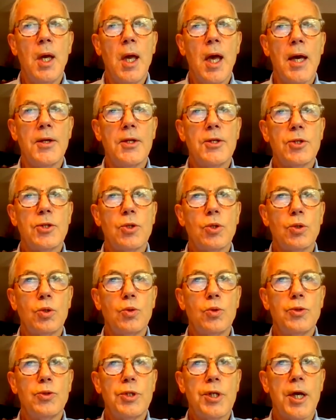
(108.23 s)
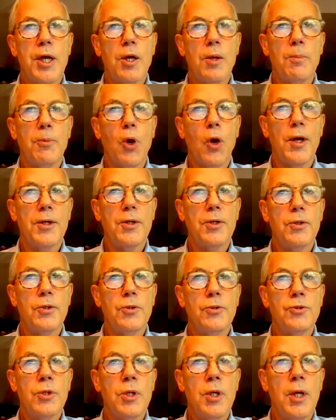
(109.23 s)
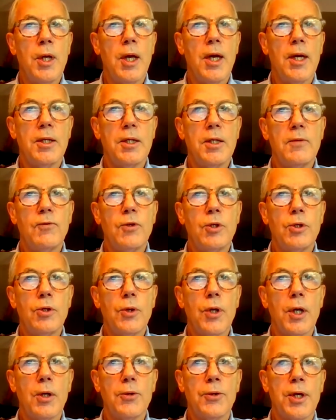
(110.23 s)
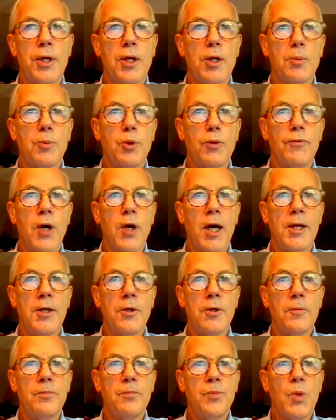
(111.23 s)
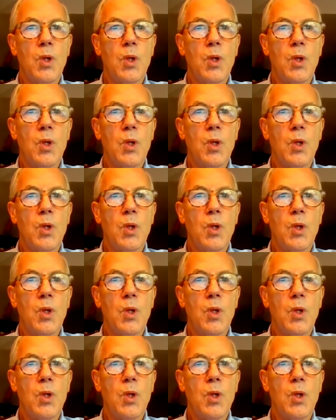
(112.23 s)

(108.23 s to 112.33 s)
And this includes care partners and even your healthcare provider.